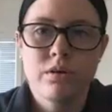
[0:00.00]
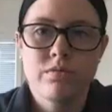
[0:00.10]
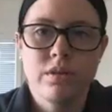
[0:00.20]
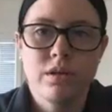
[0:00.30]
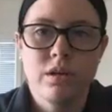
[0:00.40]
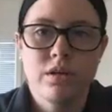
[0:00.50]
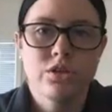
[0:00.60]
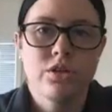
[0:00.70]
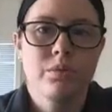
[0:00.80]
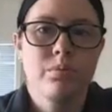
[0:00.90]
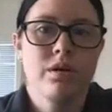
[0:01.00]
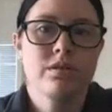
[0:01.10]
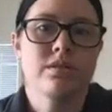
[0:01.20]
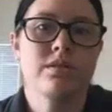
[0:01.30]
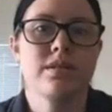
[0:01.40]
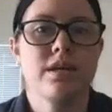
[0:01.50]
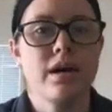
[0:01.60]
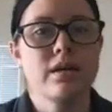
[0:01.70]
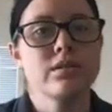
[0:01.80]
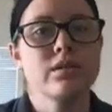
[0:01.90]
of the engineering process is the
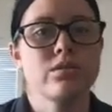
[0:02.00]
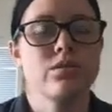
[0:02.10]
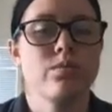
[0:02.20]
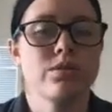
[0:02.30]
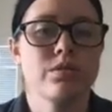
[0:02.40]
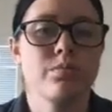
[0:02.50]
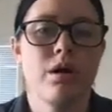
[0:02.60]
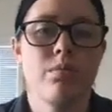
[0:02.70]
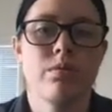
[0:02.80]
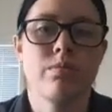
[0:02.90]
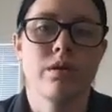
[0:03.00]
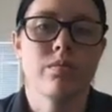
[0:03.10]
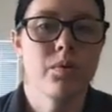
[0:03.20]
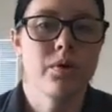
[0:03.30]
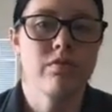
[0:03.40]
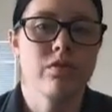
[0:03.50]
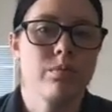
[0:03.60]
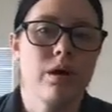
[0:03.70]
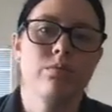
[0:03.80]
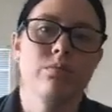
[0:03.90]
ask. So what's the problem? And we were given the
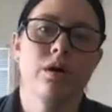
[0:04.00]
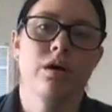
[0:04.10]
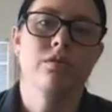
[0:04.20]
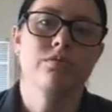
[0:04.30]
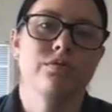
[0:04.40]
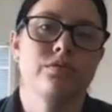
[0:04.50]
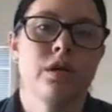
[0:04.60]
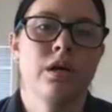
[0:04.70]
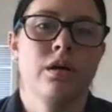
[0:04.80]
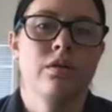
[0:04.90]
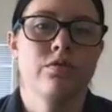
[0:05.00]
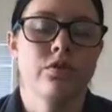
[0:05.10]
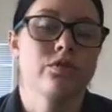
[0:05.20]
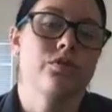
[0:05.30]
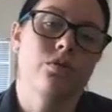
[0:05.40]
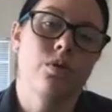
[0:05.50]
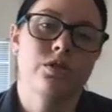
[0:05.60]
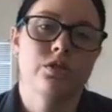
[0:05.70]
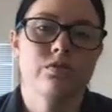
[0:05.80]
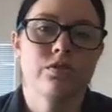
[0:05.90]
problem of the
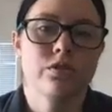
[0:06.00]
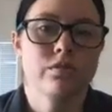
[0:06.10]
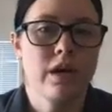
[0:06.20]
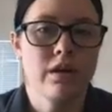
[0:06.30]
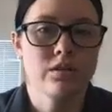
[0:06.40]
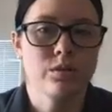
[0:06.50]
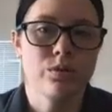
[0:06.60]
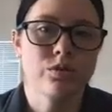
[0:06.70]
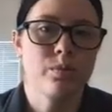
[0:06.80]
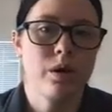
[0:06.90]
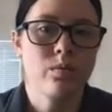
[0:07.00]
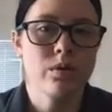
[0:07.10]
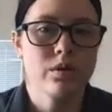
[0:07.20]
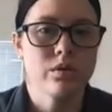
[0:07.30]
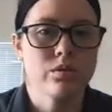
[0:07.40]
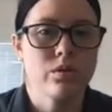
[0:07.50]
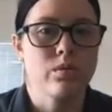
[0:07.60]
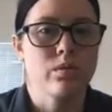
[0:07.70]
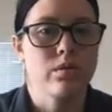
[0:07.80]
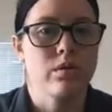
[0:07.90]
question first of how does the bristlebot work?
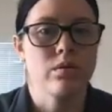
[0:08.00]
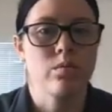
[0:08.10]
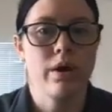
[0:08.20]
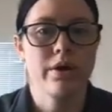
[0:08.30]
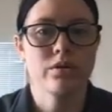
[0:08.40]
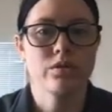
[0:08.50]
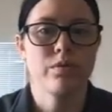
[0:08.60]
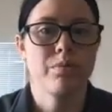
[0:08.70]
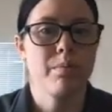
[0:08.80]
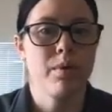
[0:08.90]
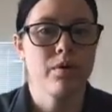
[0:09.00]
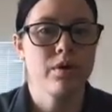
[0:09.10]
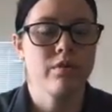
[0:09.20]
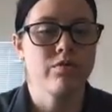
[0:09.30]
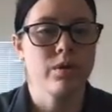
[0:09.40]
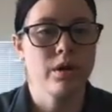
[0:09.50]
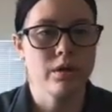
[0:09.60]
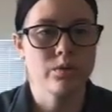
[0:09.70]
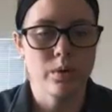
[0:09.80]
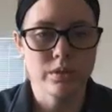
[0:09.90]
So the wires from the motor, if you
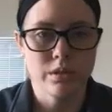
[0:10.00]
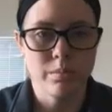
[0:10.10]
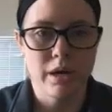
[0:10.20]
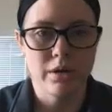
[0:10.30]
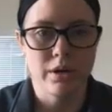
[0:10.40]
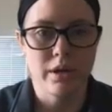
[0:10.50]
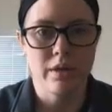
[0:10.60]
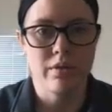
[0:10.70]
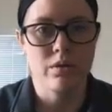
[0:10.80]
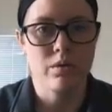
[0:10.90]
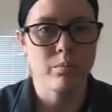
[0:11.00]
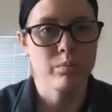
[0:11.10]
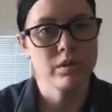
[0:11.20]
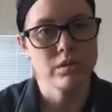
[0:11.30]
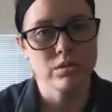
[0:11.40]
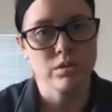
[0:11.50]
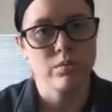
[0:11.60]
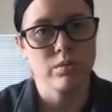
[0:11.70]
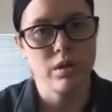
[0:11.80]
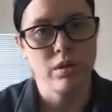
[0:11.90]
connect one to the battery and then you complete the circuit
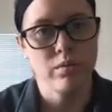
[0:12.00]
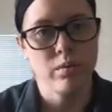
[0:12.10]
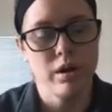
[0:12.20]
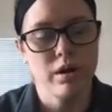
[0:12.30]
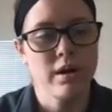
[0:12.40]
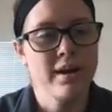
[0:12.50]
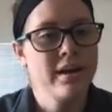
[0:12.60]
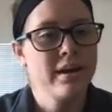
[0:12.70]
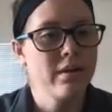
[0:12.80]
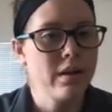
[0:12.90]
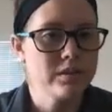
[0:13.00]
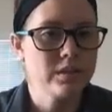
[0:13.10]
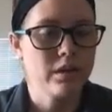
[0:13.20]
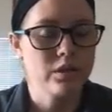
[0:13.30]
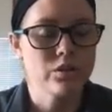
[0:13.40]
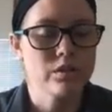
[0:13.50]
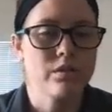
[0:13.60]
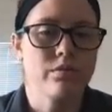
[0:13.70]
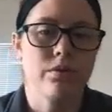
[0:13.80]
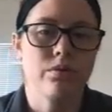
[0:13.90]
with the other wire, it allows the
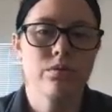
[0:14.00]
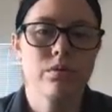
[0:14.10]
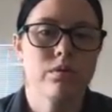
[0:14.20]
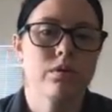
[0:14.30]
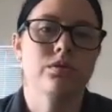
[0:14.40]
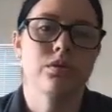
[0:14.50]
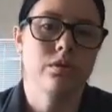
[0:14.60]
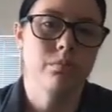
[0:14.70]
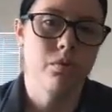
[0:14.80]
electricity to flow through and then I'll turn the